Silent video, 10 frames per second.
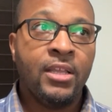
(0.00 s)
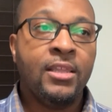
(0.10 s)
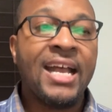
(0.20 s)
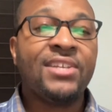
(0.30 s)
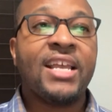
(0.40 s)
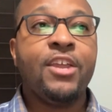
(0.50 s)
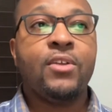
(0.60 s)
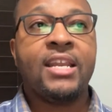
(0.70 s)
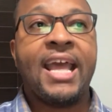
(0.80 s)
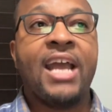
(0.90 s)
That's how you
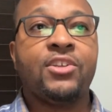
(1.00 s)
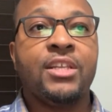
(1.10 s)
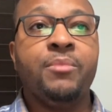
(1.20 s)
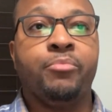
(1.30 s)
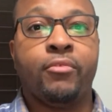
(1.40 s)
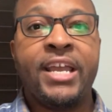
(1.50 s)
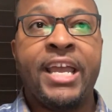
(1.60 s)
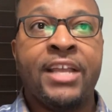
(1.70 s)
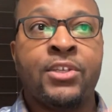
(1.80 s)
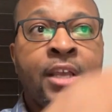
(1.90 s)
can actually
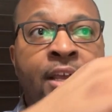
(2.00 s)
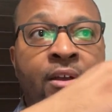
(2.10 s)
bridge